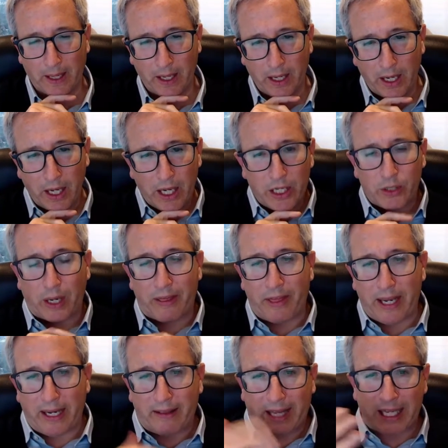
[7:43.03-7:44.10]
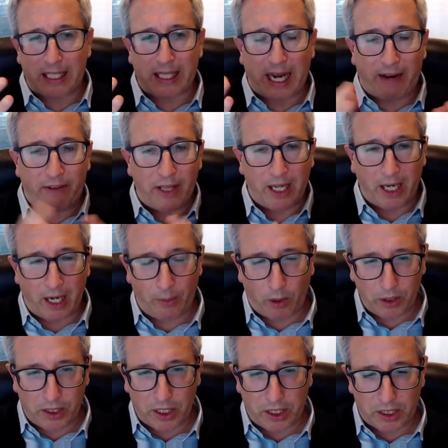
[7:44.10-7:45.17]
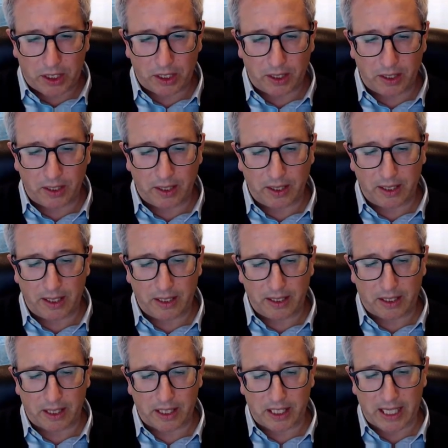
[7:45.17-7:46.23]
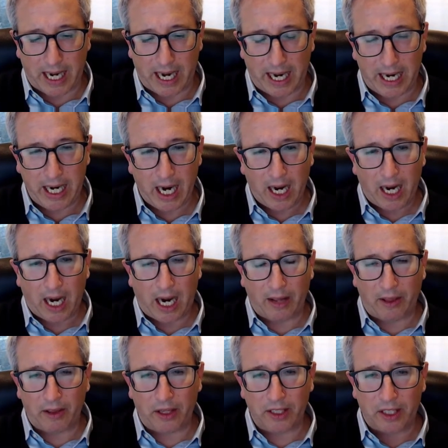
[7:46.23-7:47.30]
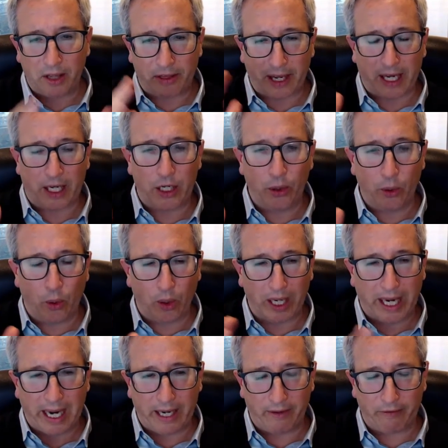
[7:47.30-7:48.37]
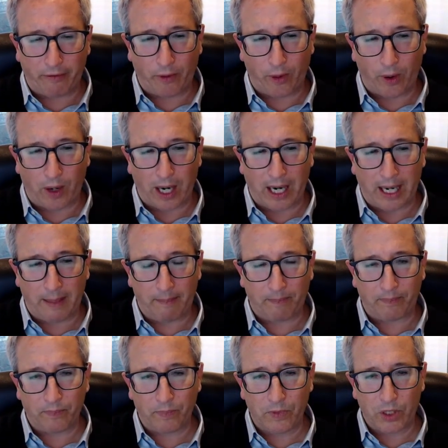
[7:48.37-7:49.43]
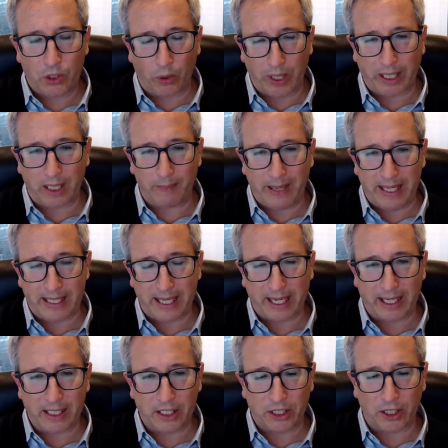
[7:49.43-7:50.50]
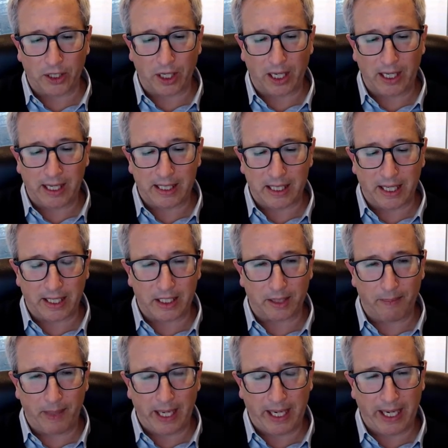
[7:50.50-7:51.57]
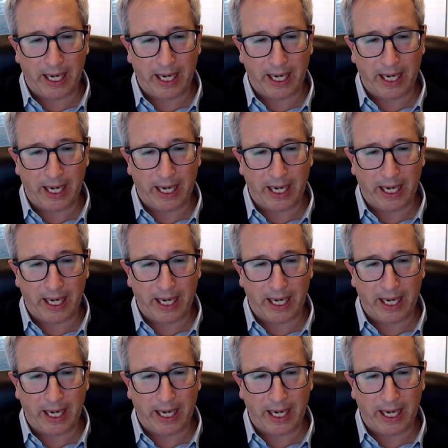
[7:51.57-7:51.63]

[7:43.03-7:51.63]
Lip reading: So I think that's everything I wanted to say, other than to thank you all again for joining the meeting and to listening to me